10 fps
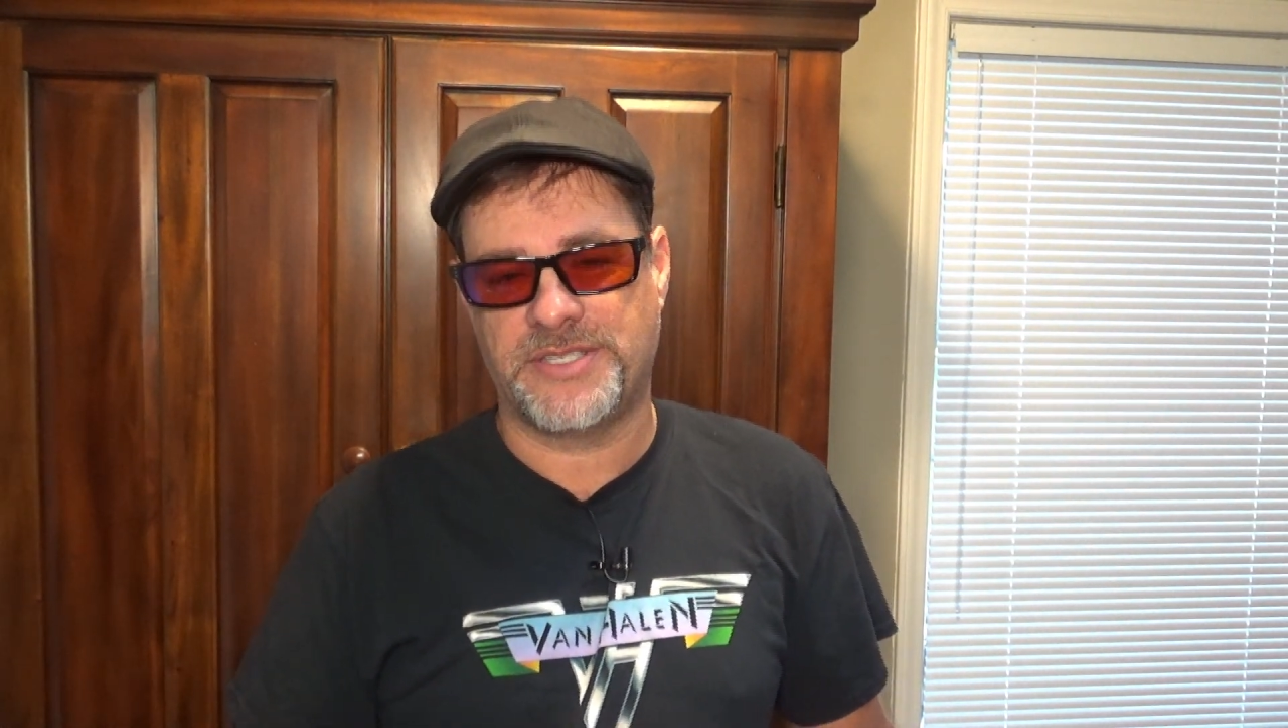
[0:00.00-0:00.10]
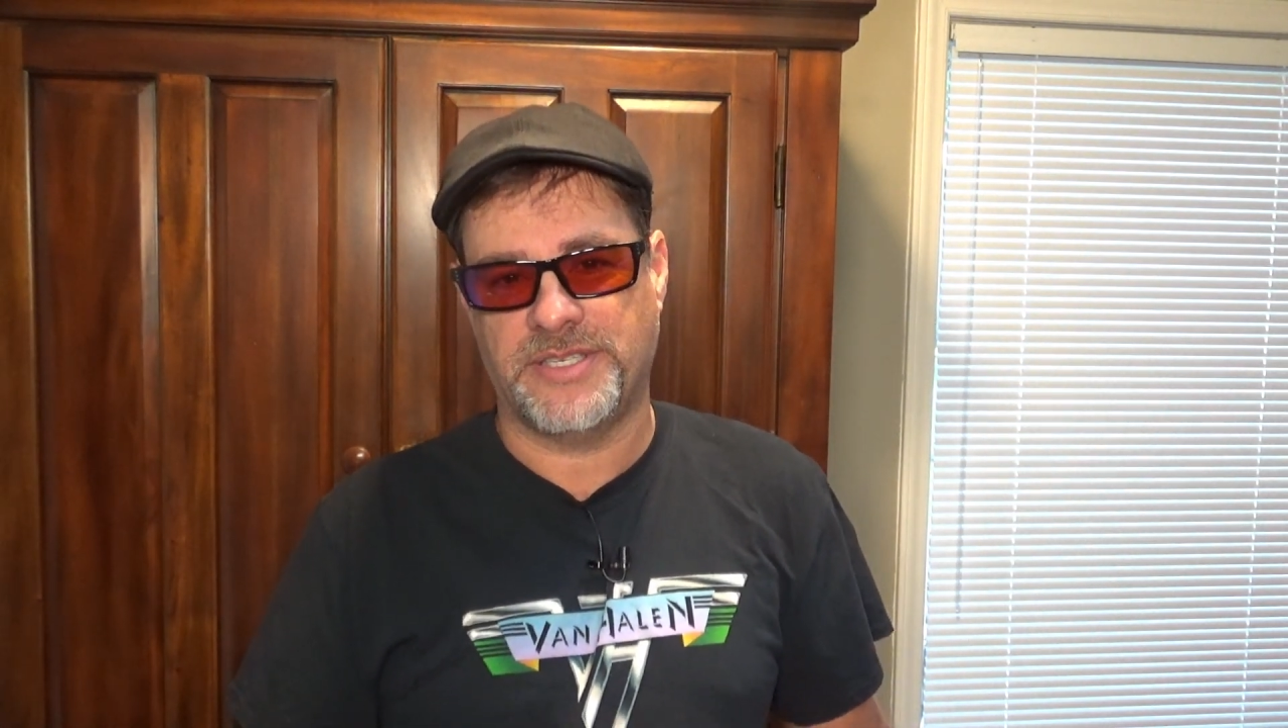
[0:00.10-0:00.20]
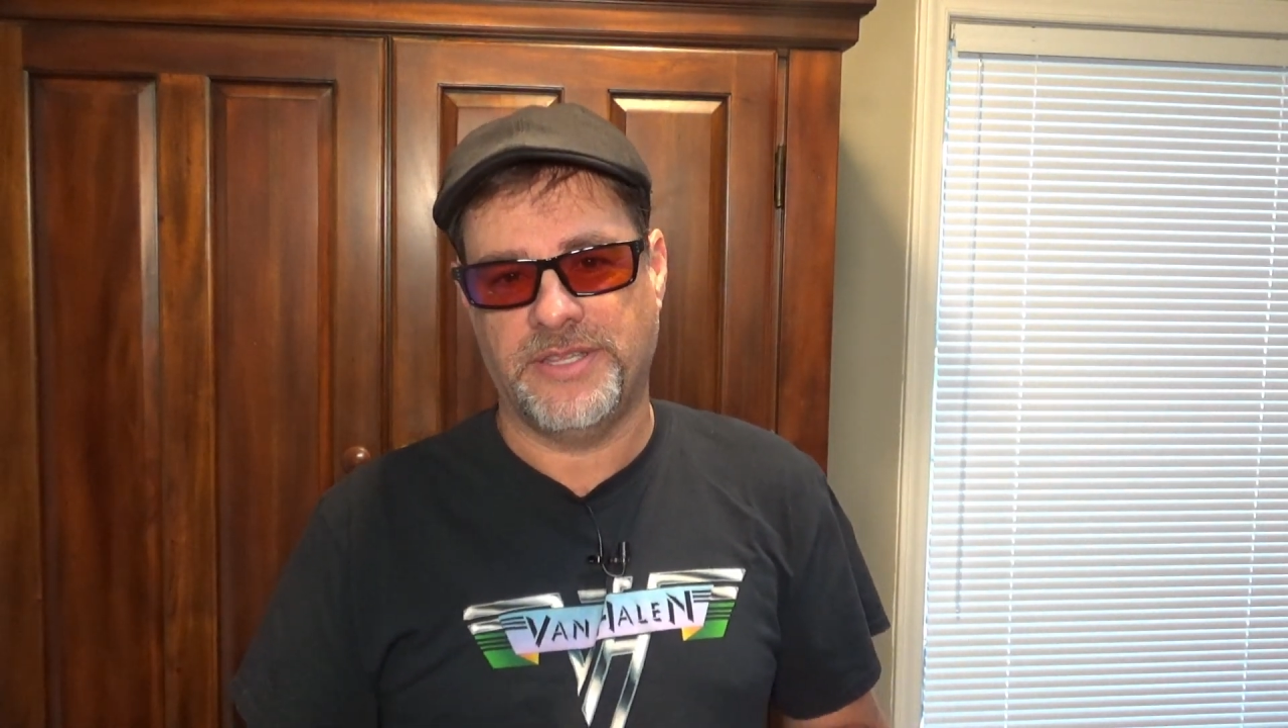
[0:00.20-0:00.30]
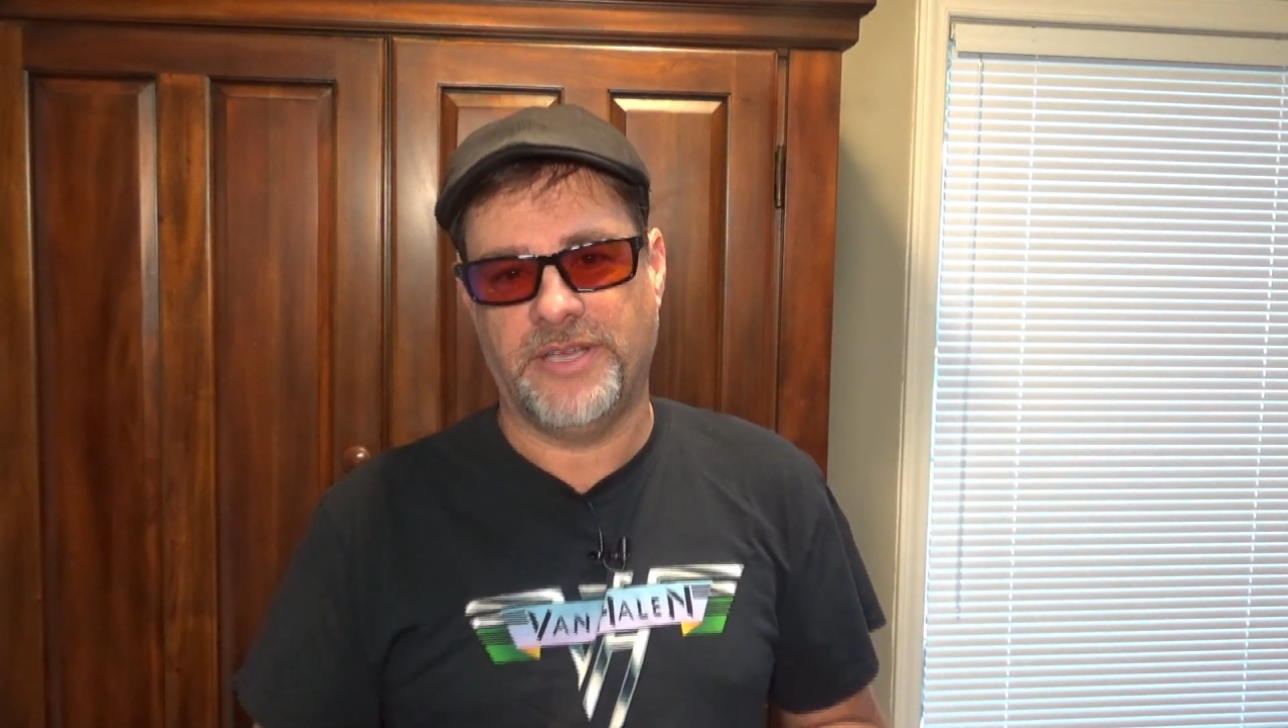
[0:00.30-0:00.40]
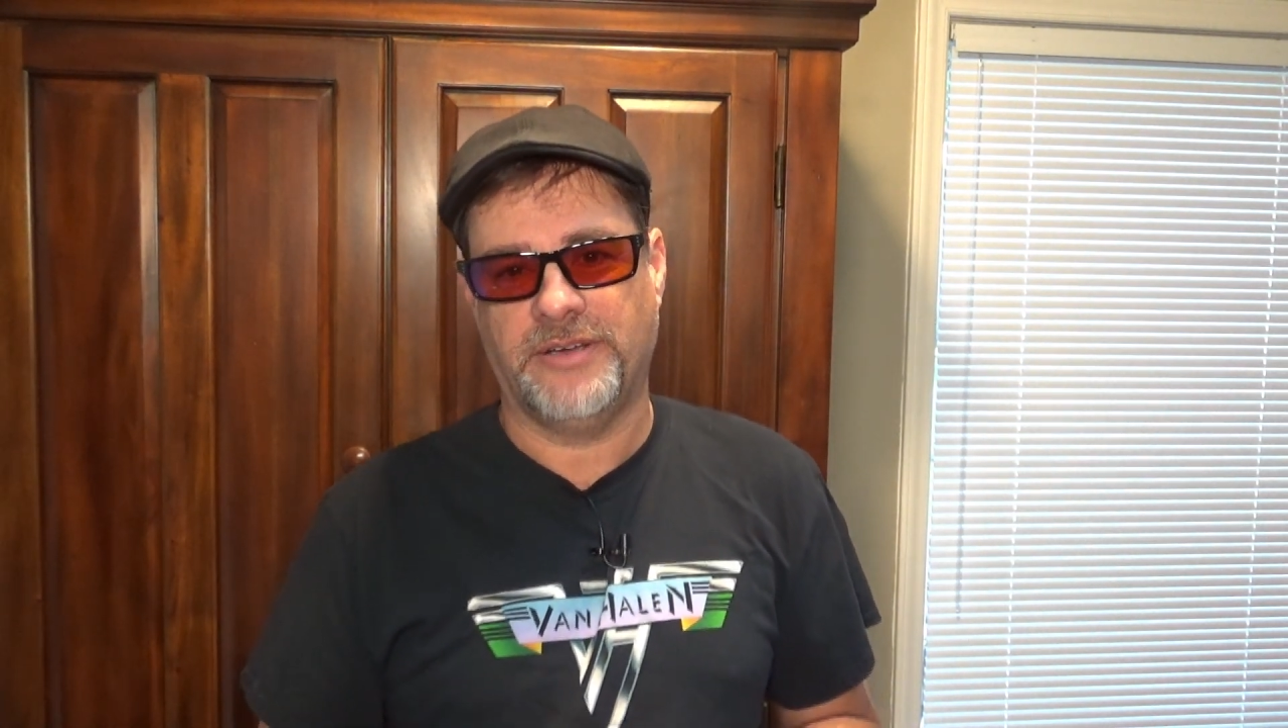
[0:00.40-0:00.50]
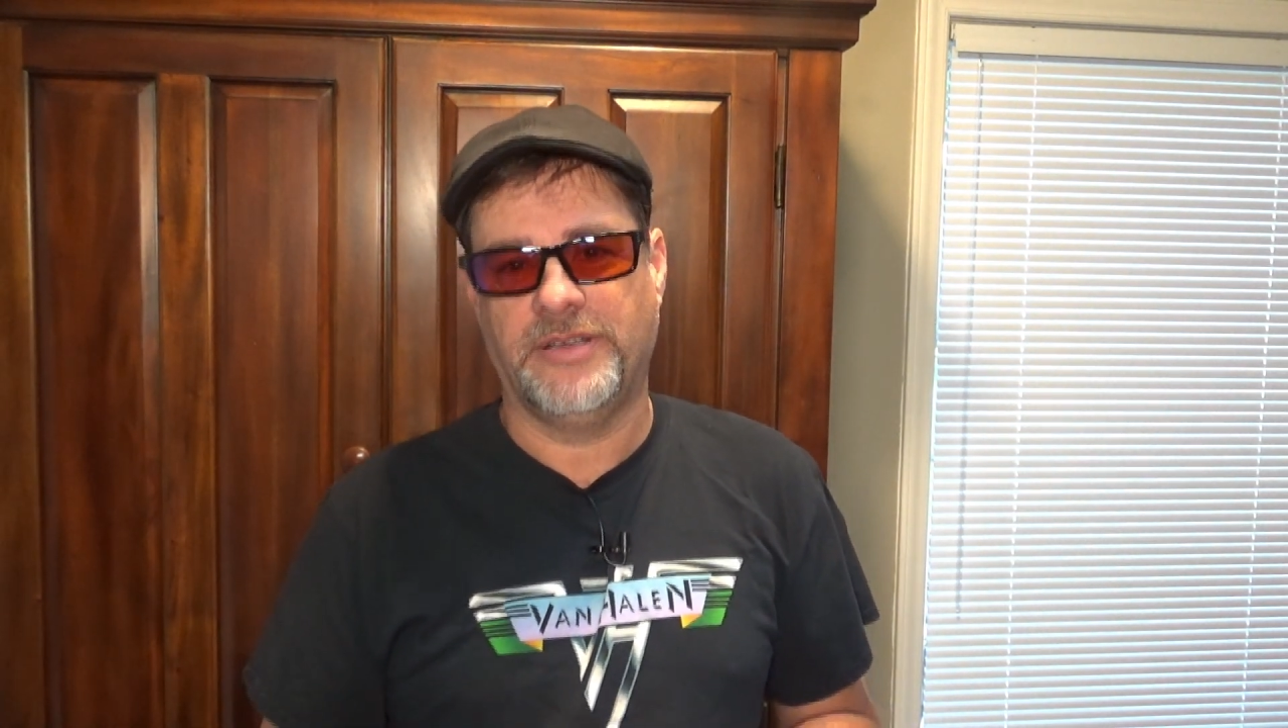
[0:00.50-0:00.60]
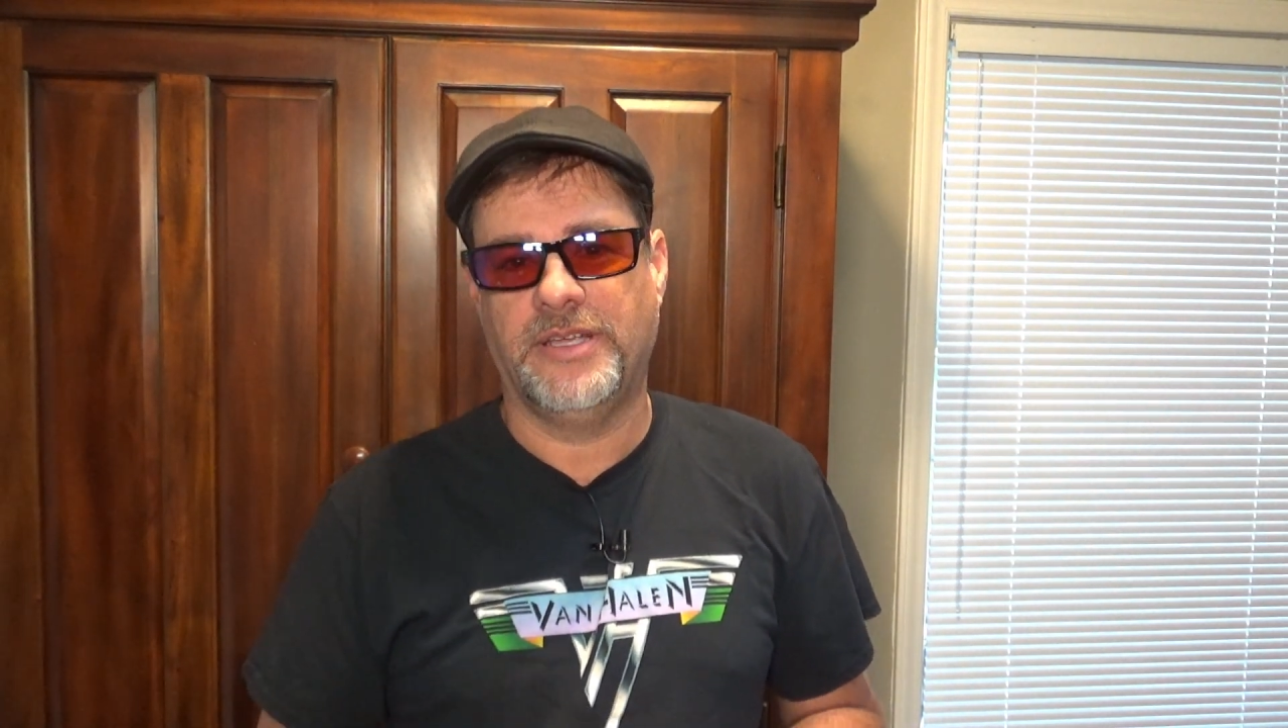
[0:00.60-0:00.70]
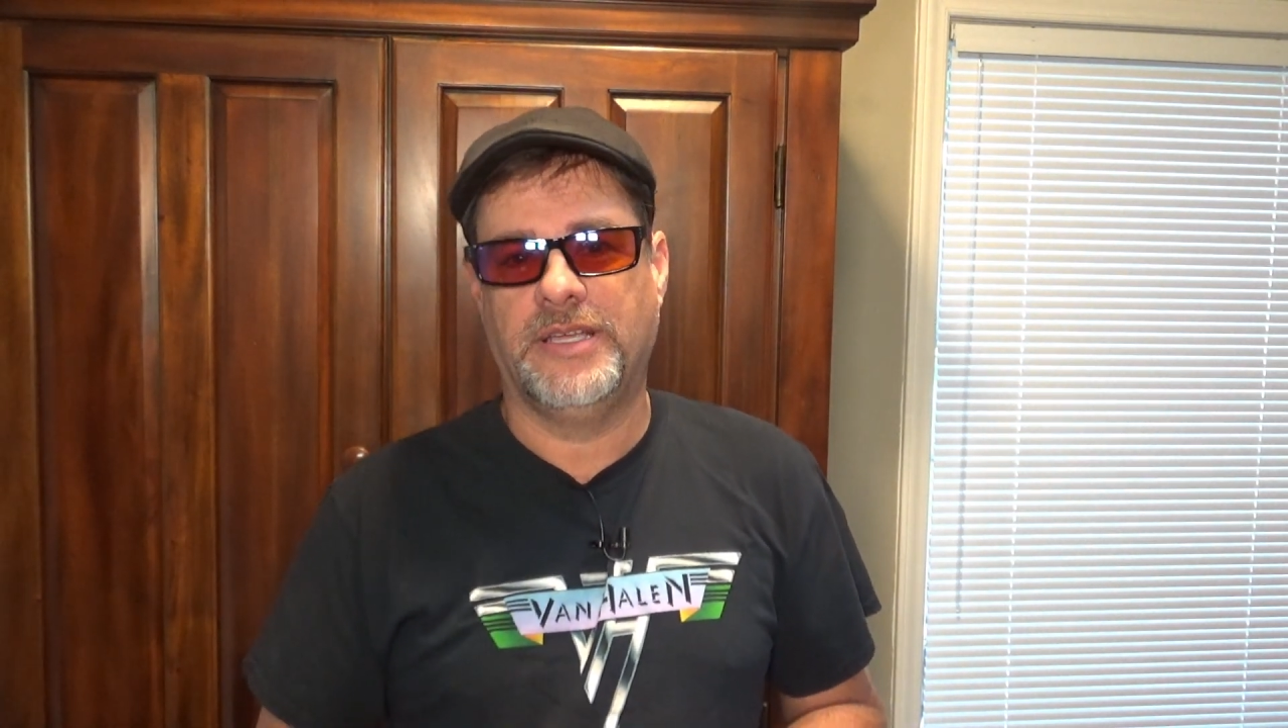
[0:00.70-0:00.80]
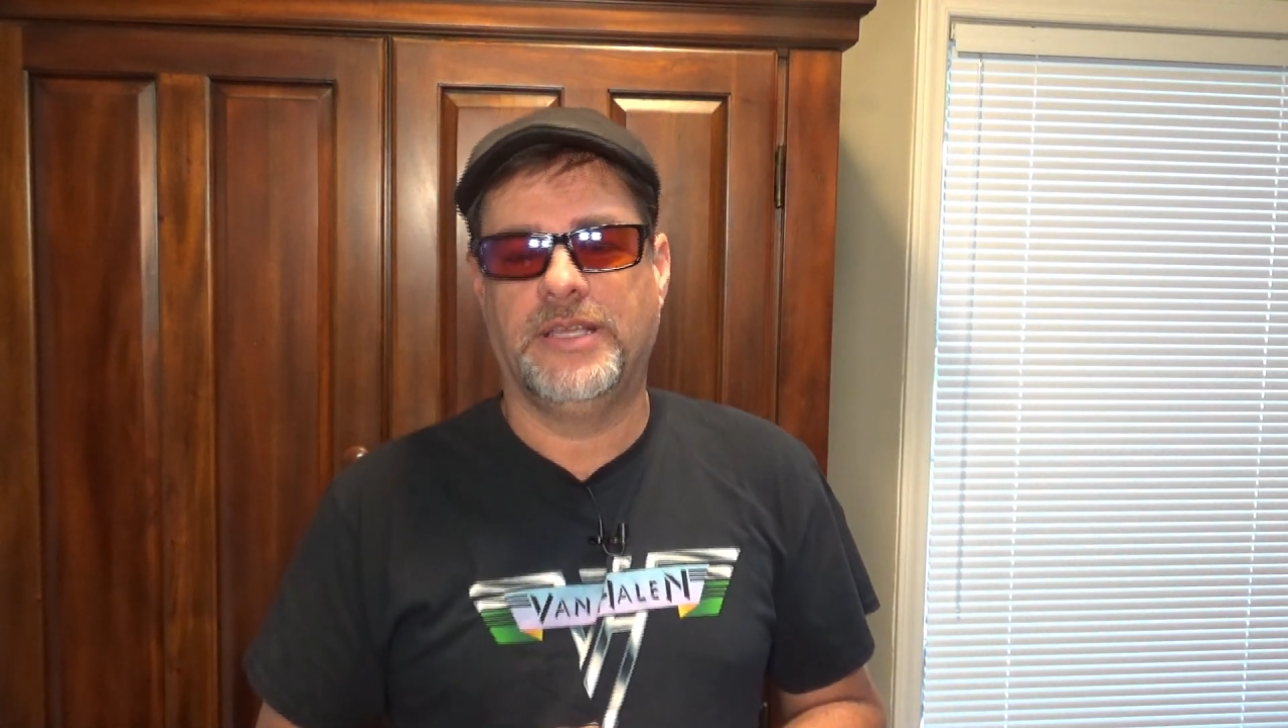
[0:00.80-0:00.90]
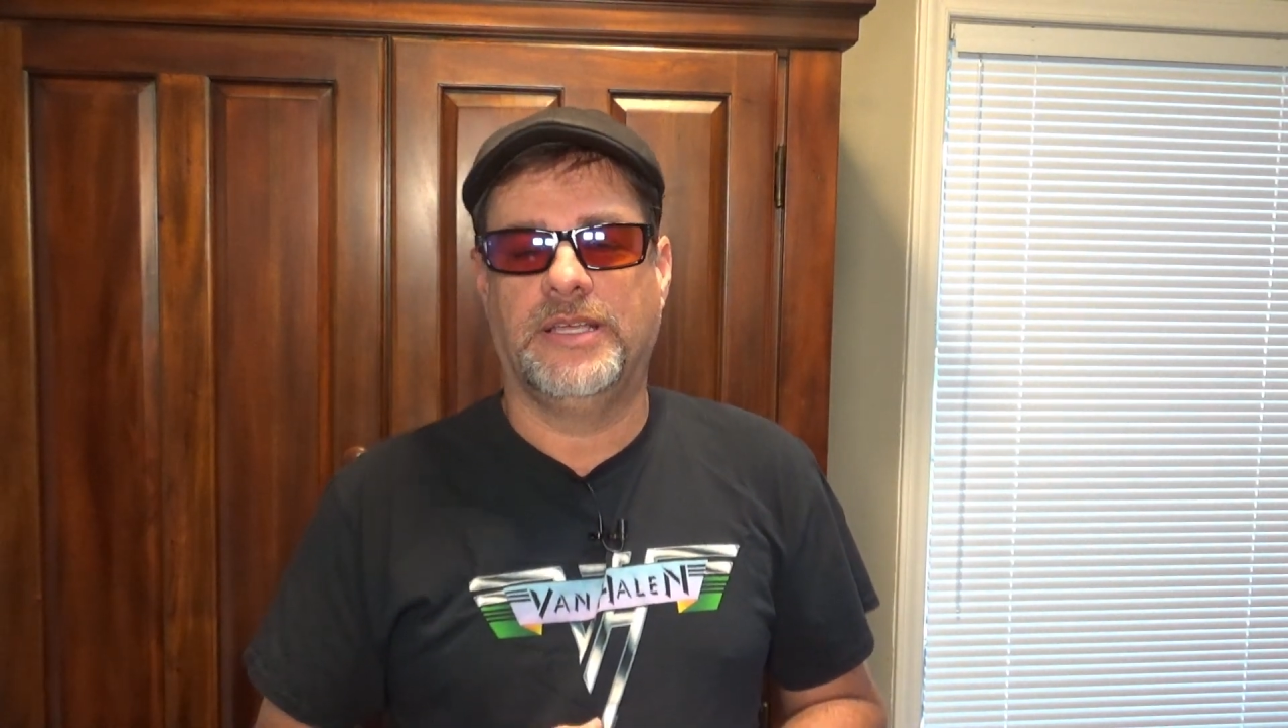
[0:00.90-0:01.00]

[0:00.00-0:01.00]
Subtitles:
discs in there.